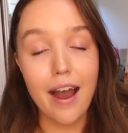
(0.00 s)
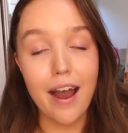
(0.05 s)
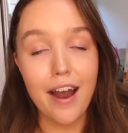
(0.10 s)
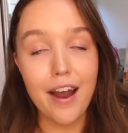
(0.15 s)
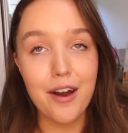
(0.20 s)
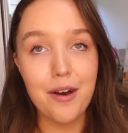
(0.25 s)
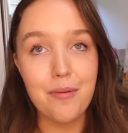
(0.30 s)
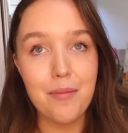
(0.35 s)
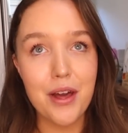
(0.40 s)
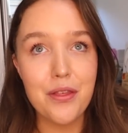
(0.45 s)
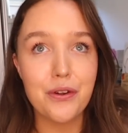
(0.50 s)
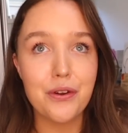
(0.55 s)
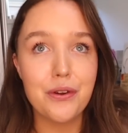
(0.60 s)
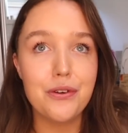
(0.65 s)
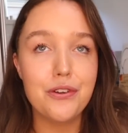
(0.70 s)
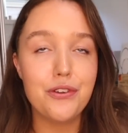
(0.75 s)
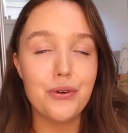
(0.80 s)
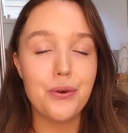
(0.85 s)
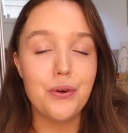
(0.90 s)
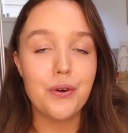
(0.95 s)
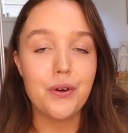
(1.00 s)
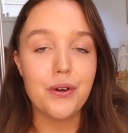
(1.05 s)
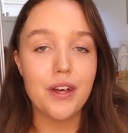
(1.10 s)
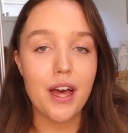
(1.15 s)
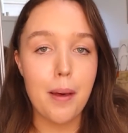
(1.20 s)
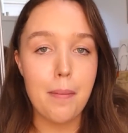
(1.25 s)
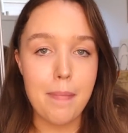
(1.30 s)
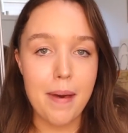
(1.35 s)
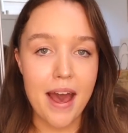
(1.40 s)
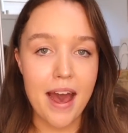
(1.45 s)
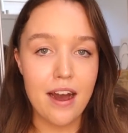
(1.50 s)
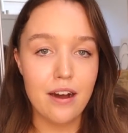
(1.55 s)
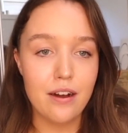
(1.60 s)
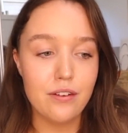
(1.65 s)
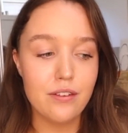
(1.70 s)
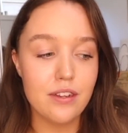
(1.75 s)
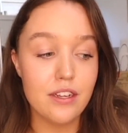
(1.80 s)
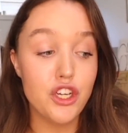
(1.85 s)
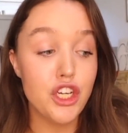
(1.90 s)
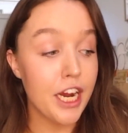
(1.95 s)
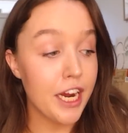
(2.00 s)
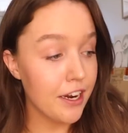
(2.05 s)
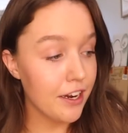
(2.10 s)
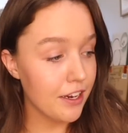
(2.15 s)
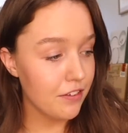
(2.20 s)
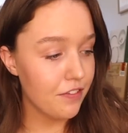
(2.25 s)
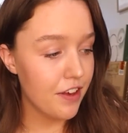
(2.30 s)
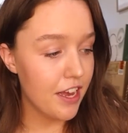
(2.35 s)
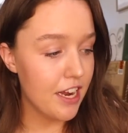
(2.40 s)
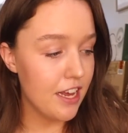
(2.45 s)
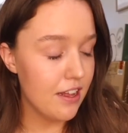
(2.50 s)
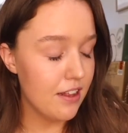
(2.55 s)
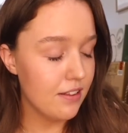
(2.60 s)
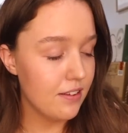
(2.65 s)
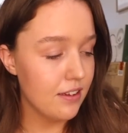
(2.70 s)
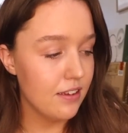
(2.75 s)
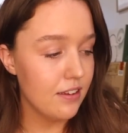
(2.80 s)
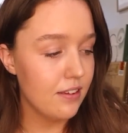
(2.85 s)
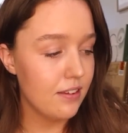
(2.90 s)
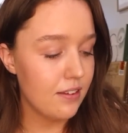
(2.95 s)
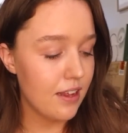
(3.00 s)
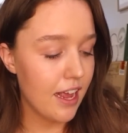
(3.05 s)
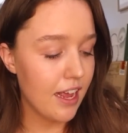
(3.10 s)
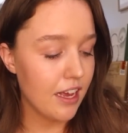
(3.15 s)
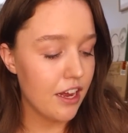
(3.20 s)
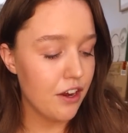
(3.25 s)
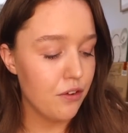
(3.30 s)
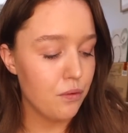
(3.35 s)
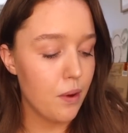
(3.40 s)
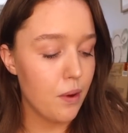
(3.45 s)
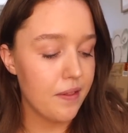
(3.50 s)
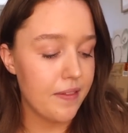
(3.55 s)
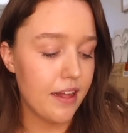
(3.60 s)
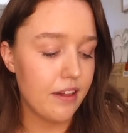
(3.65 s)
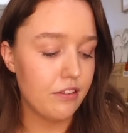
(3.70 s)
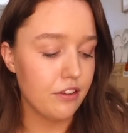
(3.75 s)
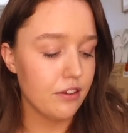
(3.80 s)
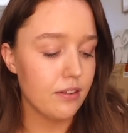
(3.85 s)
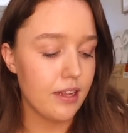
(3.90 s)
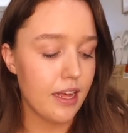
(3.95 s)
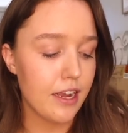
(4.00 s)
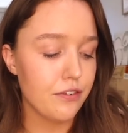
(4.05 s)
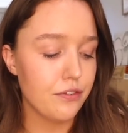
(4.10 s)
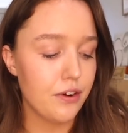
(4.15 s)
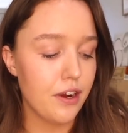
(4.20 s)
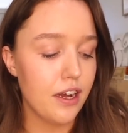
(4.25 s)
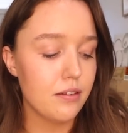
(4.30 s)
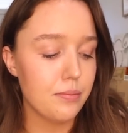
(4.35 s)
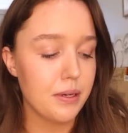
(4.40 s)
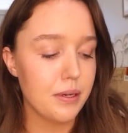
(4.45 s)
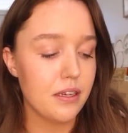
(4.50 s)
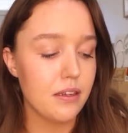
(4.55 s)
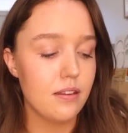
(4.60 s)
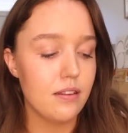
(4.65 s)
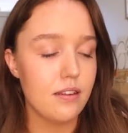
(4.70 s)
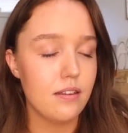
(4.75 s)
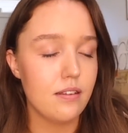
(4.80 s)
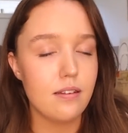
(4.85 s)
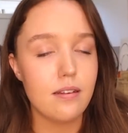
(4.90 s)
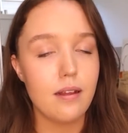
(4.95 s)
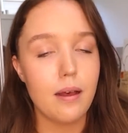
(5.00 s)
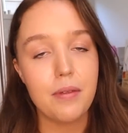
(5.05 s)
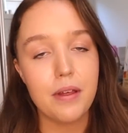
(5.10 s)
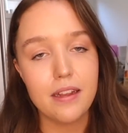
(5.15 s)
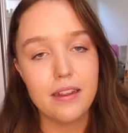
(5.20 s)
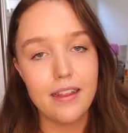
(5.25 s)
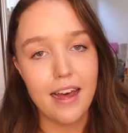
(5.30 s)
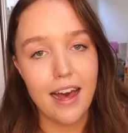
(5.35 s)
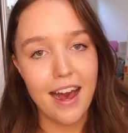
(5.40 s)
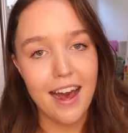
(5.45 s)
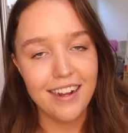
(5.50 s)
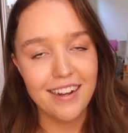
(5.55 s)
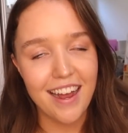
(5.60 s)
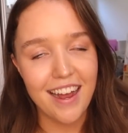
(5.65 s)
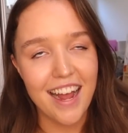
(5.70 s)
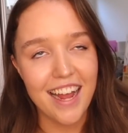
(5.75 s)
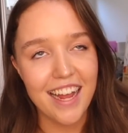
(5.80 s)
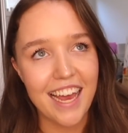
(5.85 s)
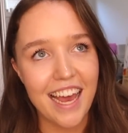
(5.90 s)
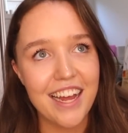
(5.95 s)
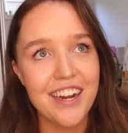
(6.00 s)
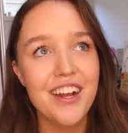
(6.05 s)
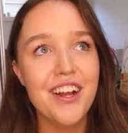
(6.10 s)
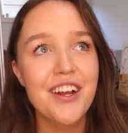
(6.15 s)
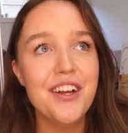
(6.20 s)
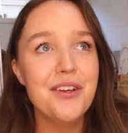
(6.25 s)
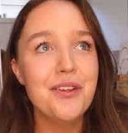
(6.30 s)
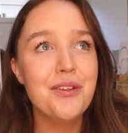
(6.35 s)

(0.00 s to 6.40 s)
Um, I thought I would talk about sharing finances and kind of what that looks like for us because this is something that I get